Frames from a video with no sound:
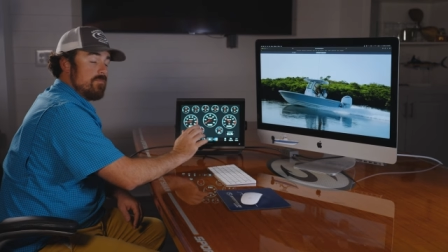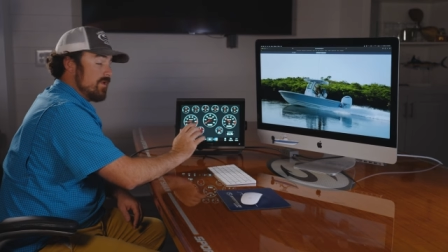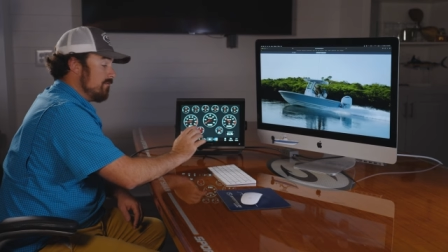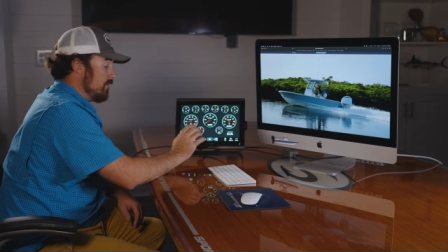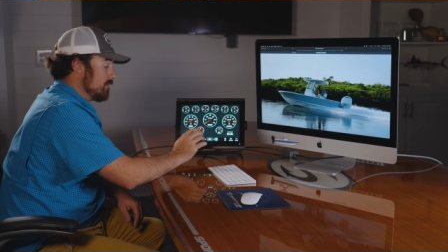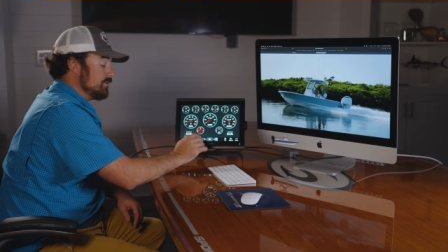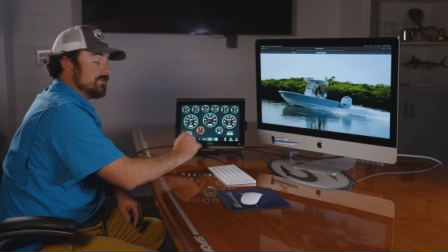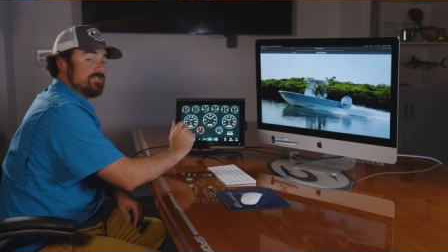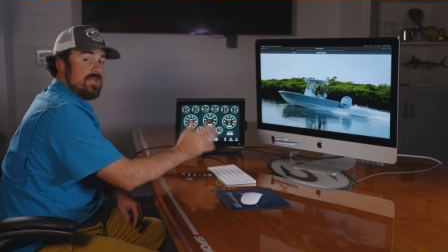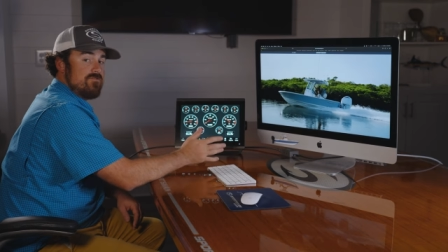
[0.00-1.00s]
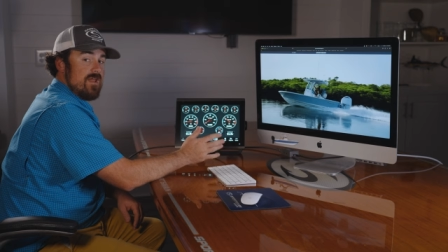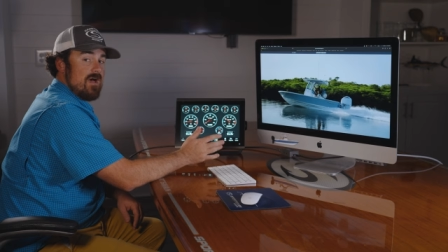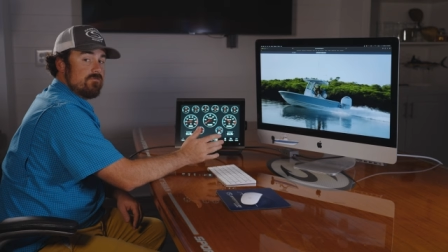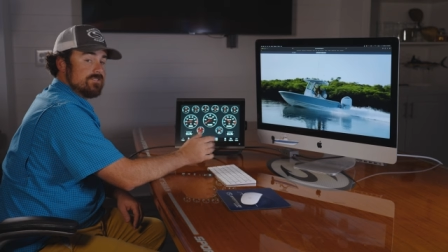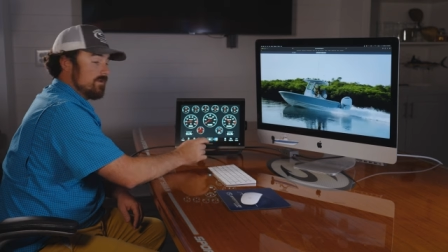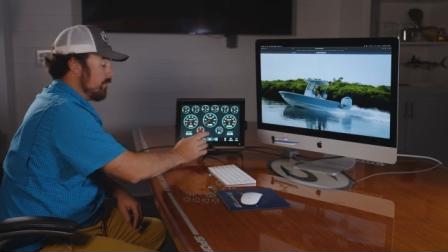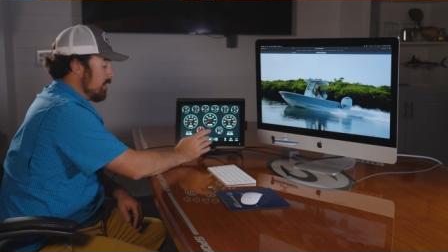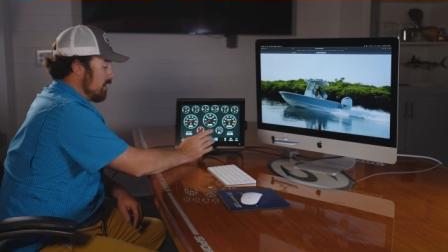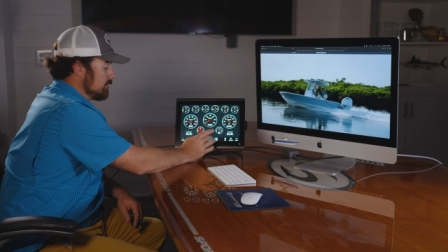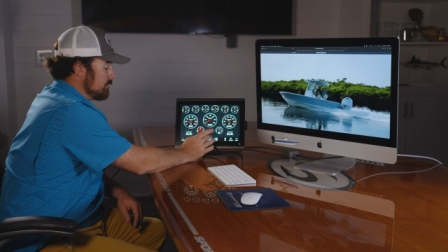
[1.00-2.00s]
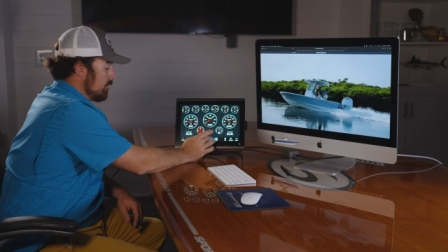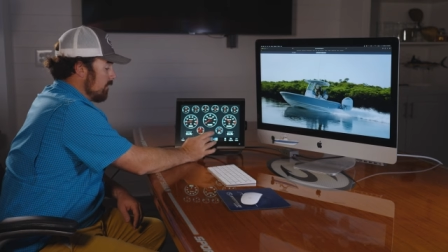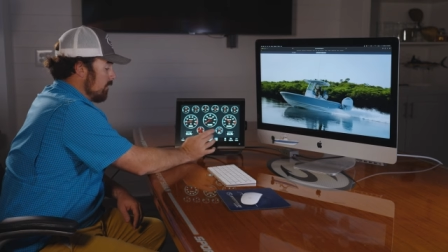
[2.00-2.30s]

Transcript: the pin function to change it out with something else